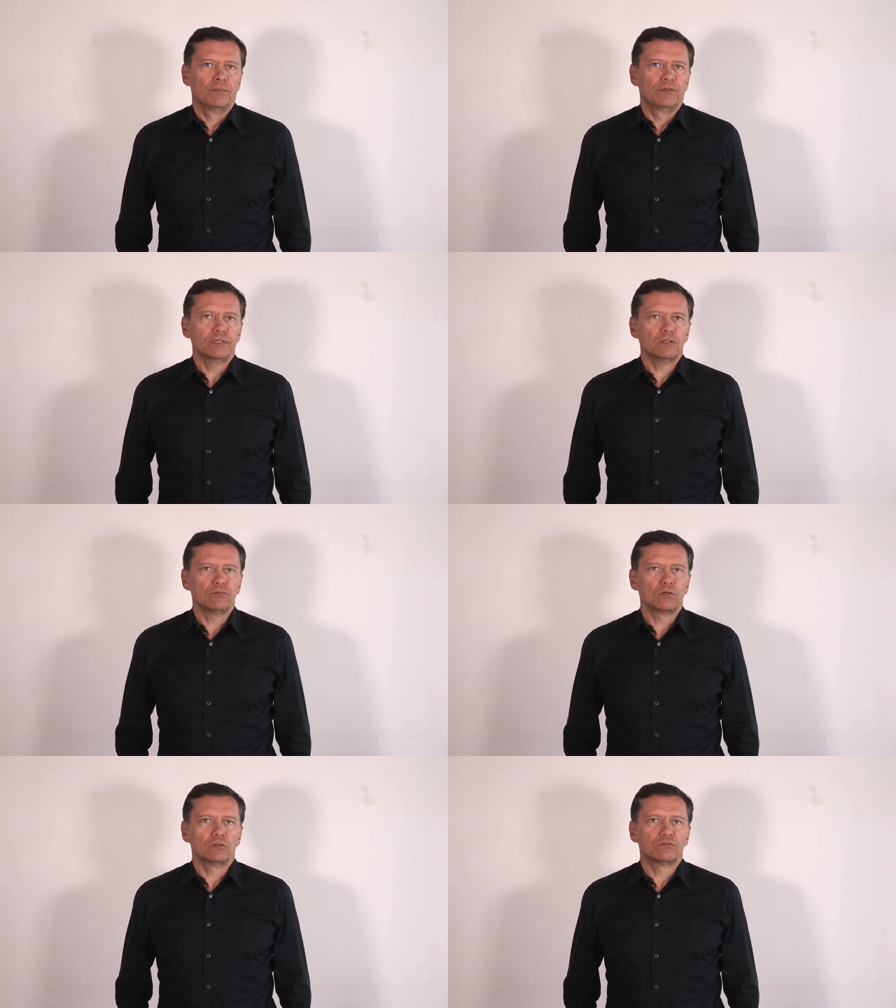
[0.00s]
Think of
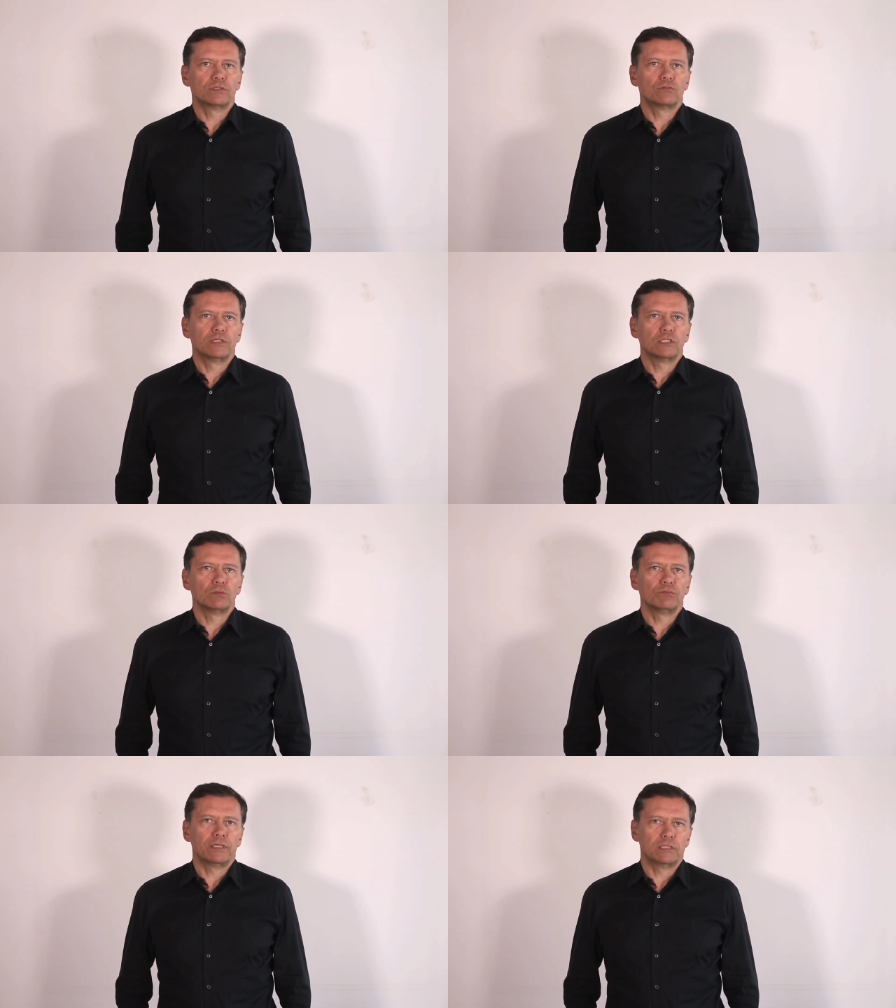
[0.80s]
a
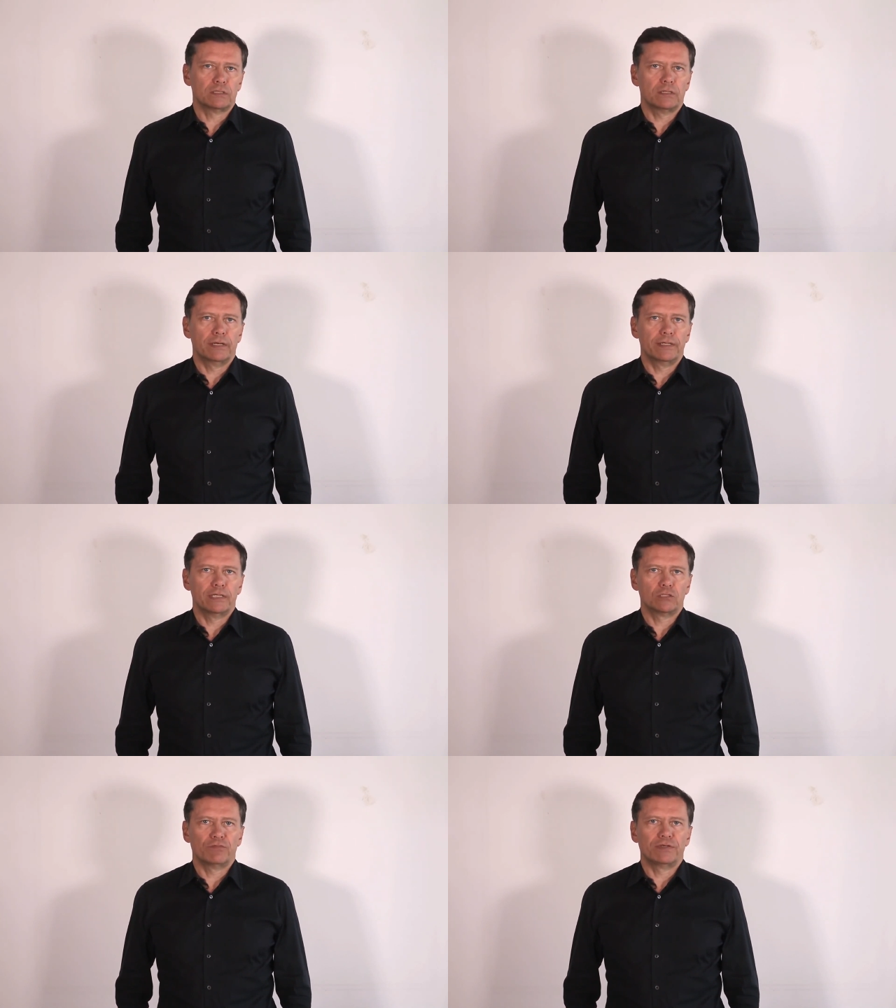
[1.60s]
configuration baseline
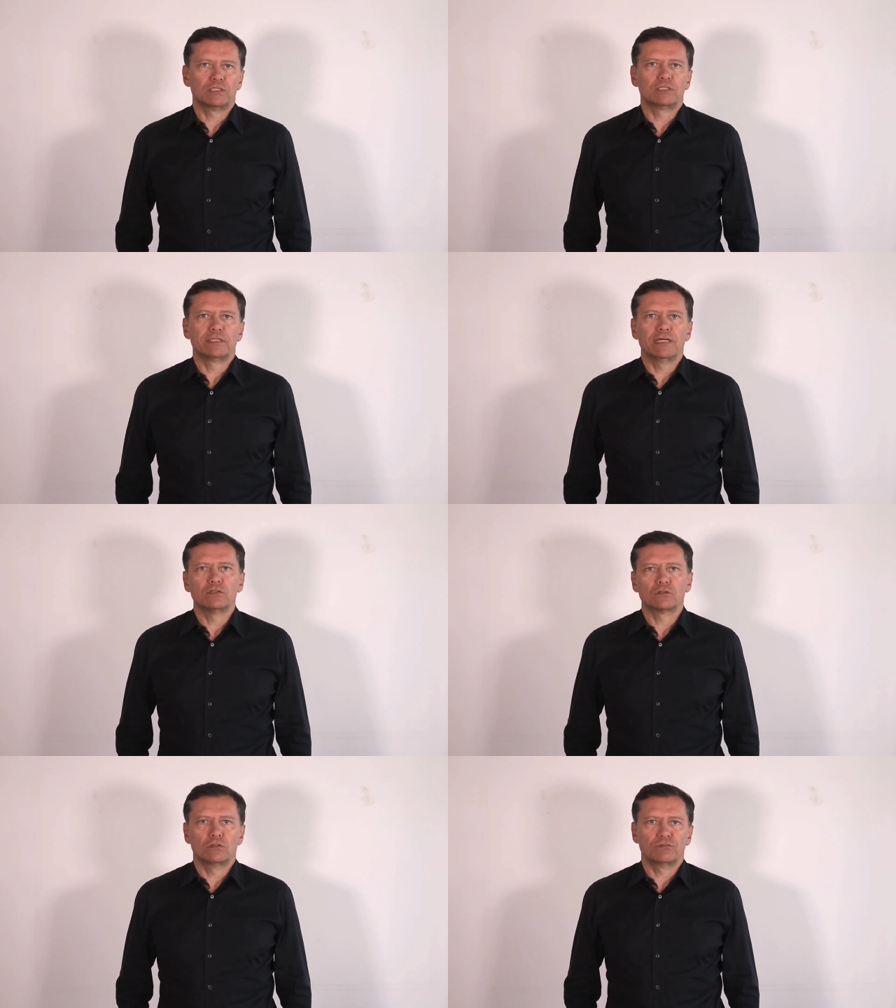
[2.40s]
as of a
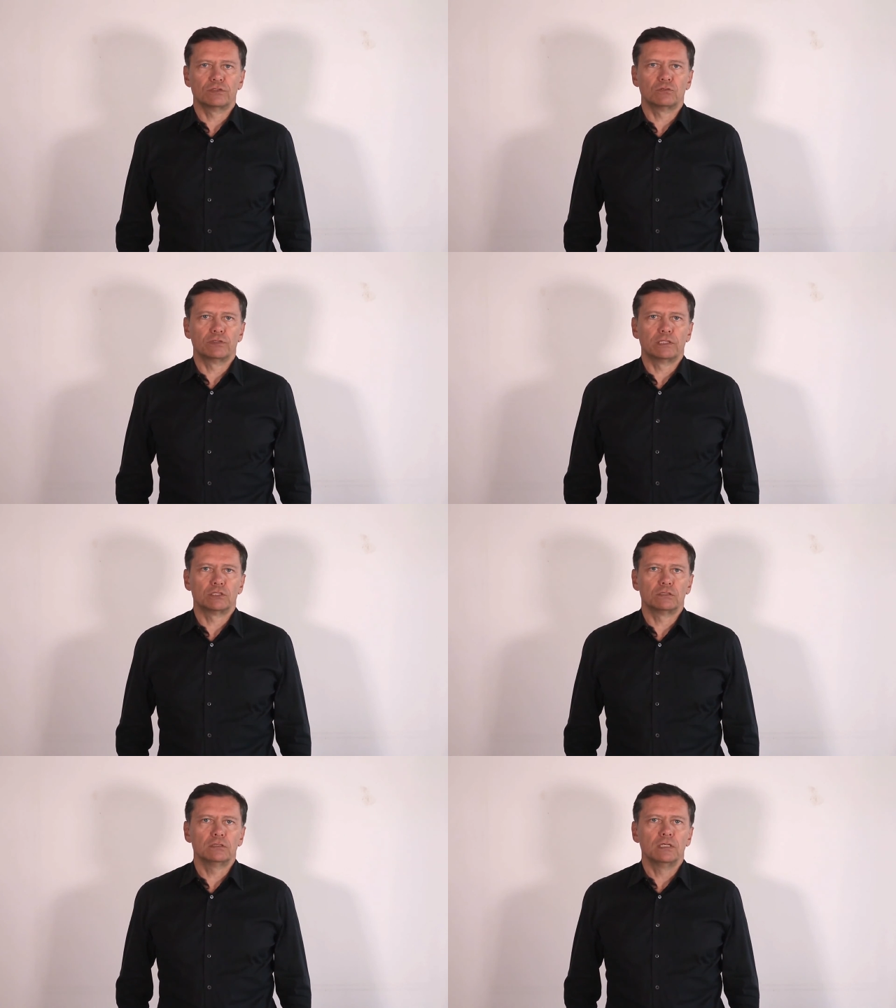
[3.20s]
standard
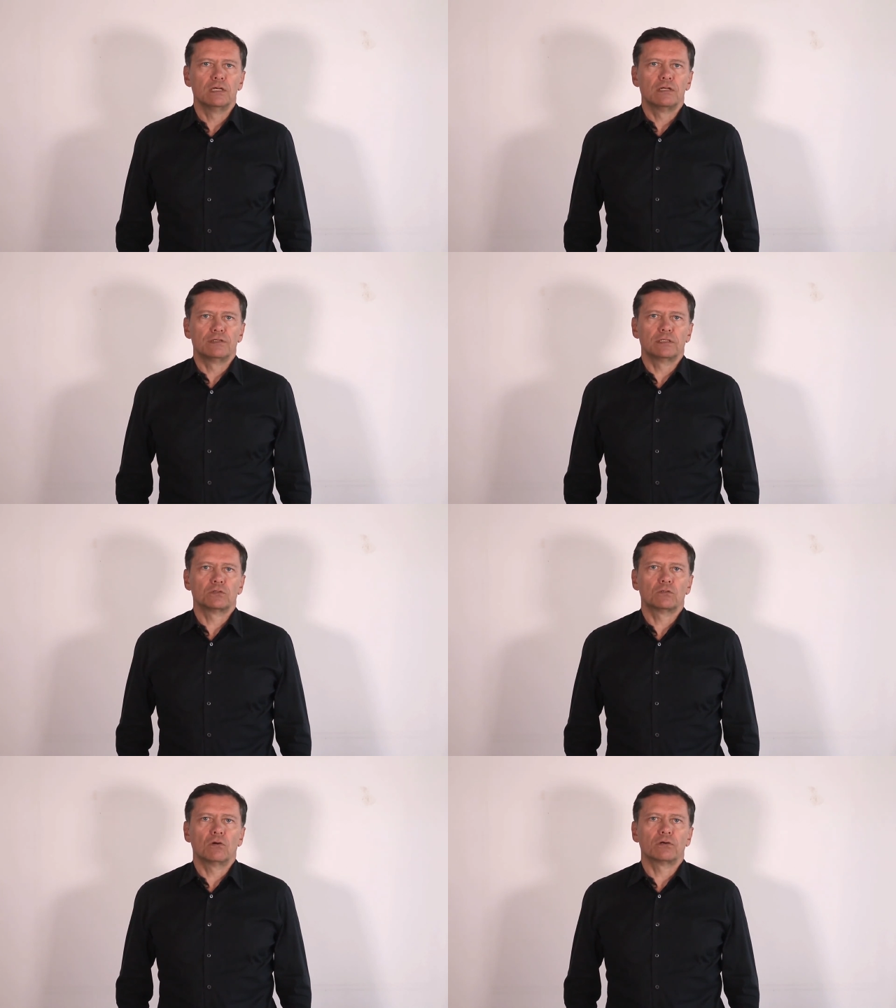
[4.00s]
configuration that
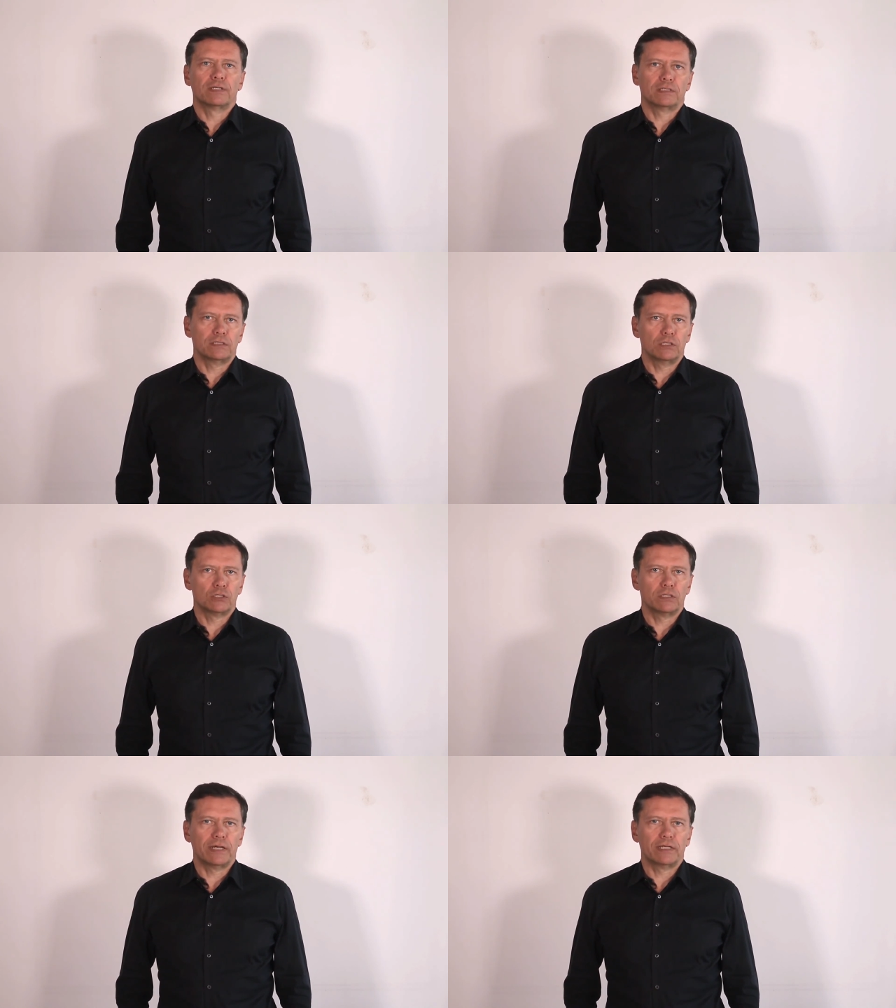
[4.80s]
your
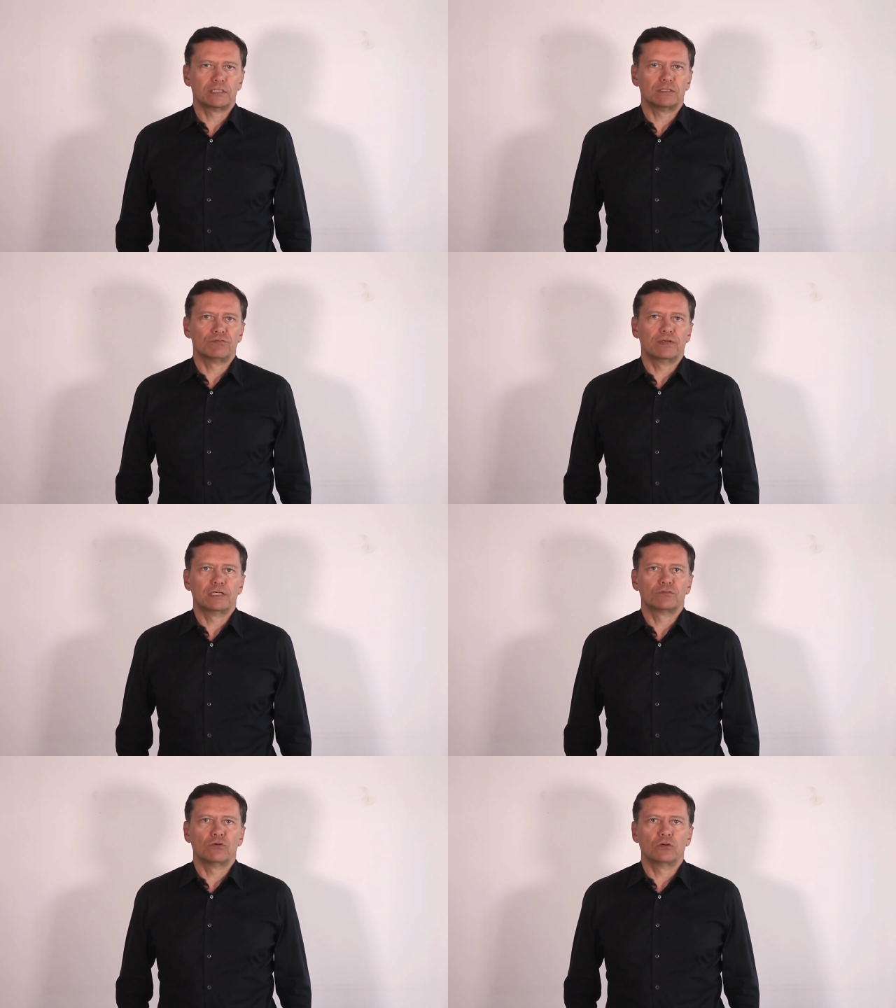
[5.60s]
organization has
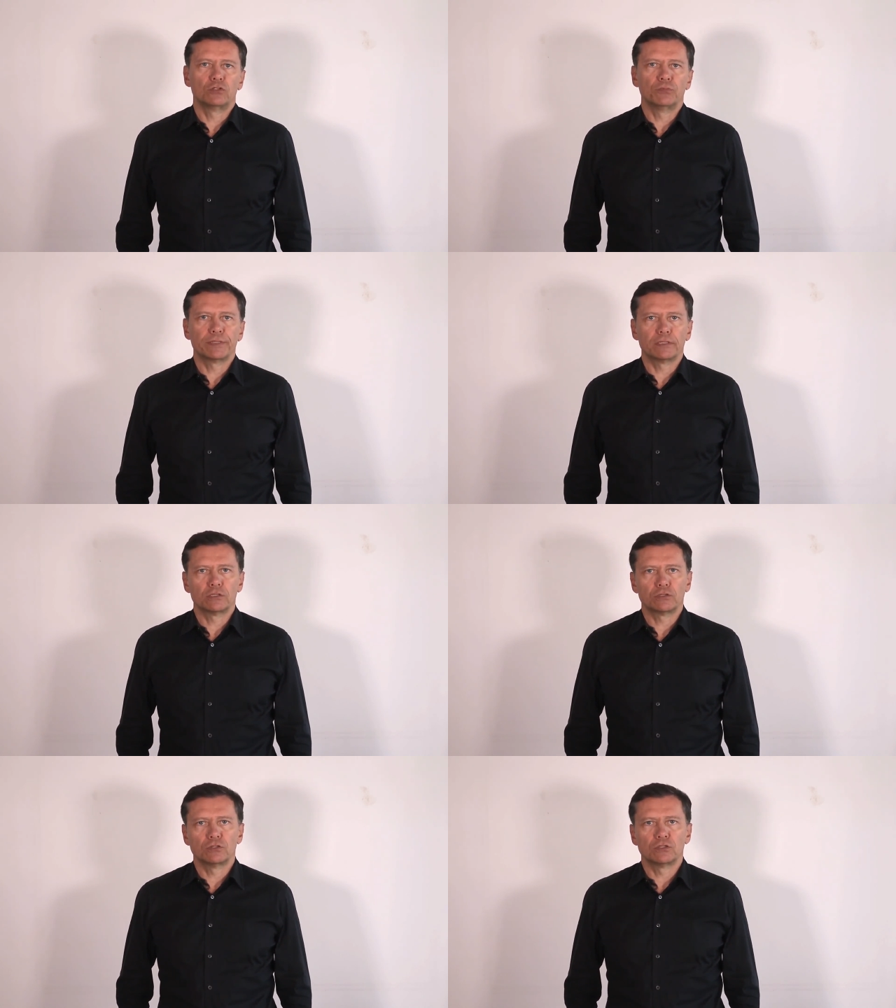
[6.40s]
defined for typical
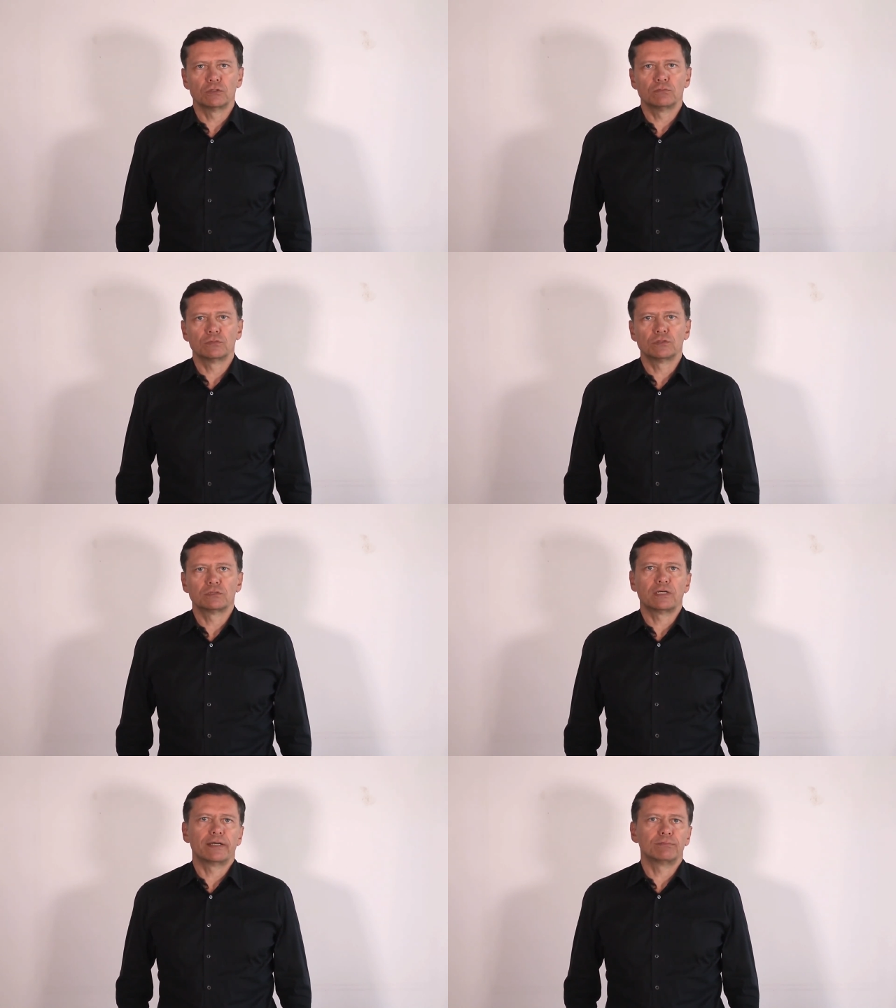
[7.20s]
systems,
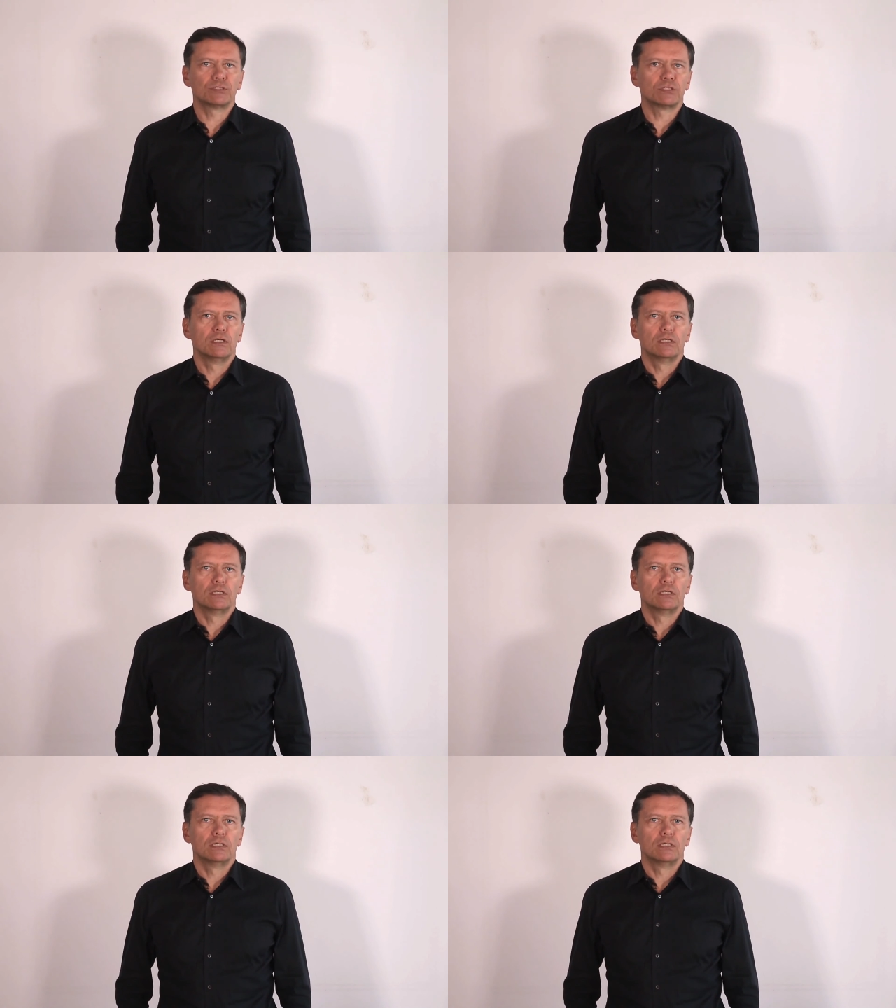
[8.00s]
types,